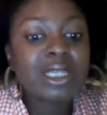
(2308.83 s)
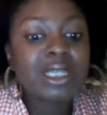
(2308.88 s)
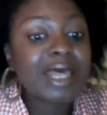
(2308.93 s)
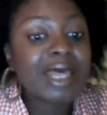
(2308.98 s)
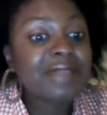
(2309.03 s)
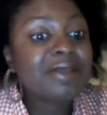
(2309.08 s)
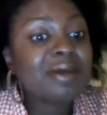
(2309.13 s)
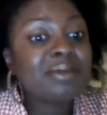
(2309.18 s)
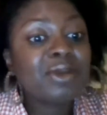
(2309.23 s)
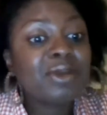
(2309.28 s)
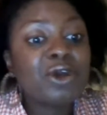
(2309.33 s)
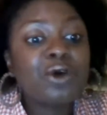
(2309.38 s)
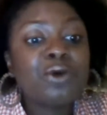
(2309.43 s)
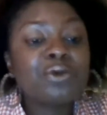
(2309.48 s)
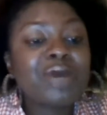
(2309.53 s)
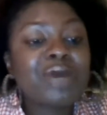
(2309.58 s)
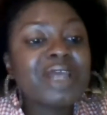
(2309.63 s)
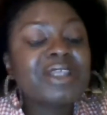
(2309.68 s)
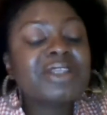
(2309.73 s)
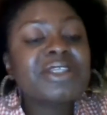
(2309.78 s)
Let them
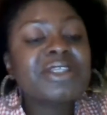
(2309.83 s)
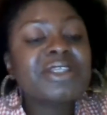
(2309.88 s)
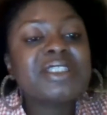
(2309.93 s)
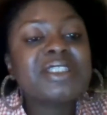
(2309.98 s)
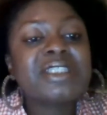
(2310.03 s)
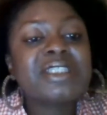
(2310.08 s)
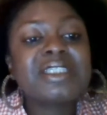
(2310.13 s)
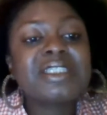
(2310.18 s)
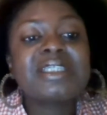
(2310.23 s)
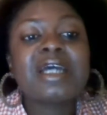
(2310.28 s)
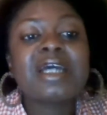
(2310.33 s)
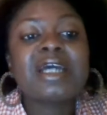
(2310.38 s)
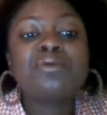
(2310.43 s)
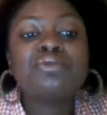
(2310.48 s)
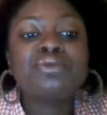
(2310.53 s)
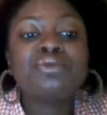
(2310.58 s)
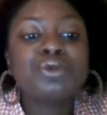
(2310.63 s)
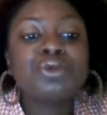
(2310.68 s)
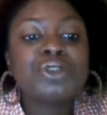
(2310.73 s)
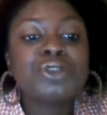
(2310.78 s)
know. Rather than sitting down
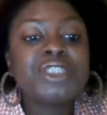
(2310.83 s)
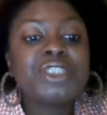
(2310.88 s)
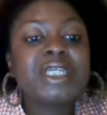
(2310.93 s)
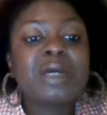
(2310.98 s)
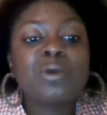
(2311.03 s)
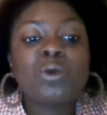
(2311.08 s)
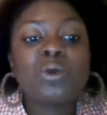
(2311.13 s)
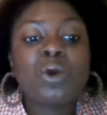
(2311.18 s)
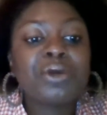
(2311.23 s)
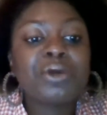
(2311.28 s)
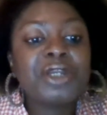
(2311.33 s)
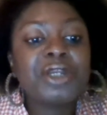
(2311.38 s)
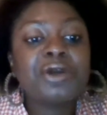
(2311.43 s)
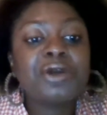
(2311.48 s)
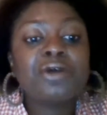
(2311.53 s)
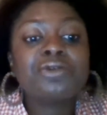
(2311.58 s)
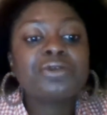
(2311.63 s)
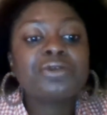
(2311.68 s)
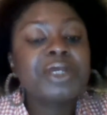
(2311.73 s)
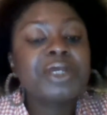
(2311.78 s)
brooding and worrying
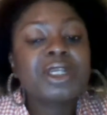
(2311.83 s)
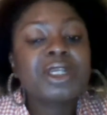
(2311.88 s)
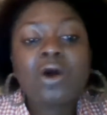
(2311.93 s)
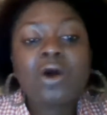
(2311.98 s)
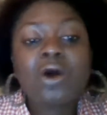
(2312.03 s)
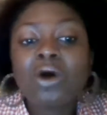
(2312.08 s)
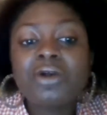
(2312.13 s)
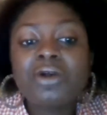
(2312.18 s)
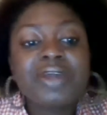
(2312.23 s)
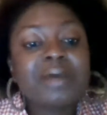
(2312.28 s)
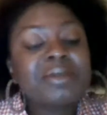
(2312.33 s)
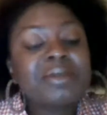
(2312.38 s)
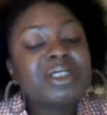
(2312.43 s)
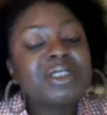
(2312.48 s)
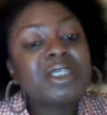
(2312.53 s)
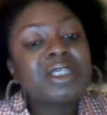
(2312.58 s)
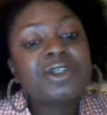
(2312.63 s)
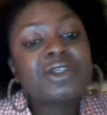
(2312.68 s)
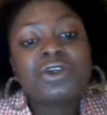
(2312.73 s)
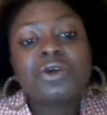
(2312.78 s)
over it, call them and
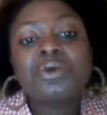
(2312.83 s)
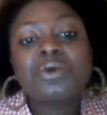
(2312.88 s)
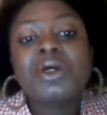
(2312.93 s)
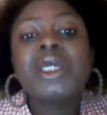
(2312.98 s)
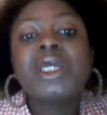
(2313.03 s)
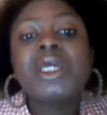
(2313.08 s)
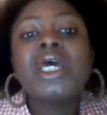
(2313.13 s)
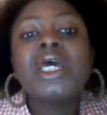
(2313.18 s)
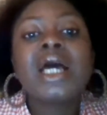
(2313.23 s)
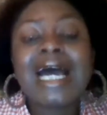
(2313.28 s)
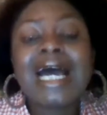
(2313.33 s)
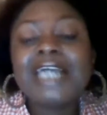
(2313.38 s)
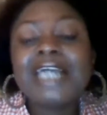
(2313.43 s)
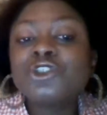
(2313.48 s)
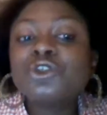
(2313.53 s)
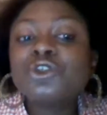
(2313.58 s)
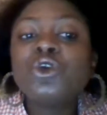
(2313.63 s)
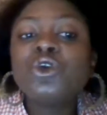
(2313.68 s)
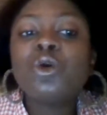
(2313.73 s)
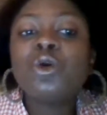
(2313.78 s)
say, you know what, I
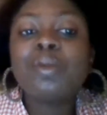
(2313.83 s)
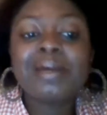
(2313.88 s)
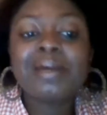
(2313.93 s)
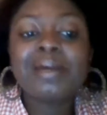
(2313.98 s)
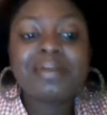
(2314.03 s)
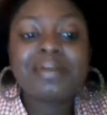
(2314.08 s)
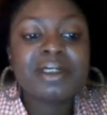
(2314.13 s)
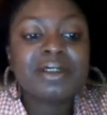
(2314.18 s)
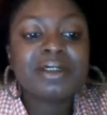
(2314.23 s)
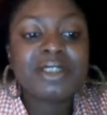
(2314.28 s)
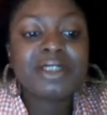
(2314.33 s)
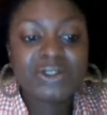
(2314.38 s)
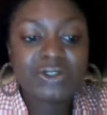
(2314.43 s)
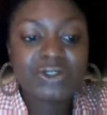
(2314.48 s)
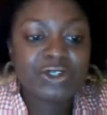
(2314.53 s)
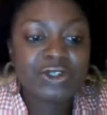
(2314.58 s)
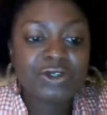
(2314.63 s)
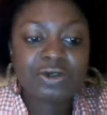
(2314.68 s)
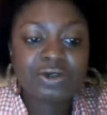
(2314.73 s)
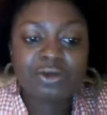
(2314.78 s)
do know my bill is
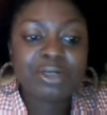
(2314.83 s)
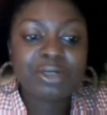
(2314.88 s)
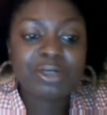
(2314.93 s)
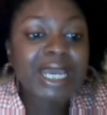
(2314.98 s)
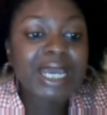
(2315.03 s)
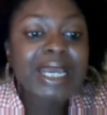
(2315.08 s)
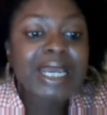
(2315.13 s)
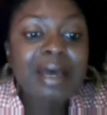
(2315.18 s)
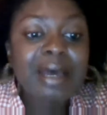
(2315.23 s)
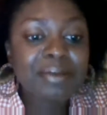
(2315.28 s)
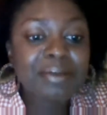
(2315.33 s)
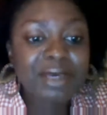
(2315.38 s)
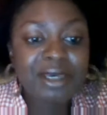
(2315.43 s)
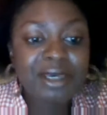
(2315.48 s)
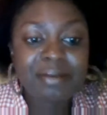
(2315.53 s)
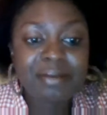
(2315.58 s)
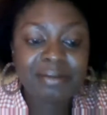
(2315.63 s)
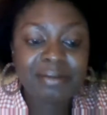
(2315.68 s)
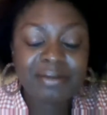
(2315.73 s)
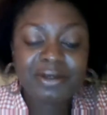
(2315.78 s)
due, but I can't pay
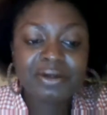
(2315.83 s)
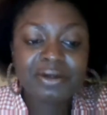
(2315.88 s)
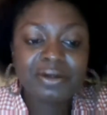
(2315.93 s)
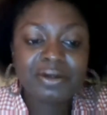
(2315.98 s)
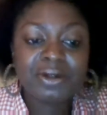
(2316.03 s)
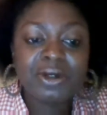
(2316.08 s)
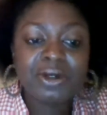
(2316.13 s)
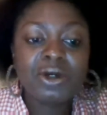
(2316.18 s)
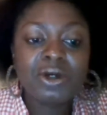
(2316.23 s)
my bill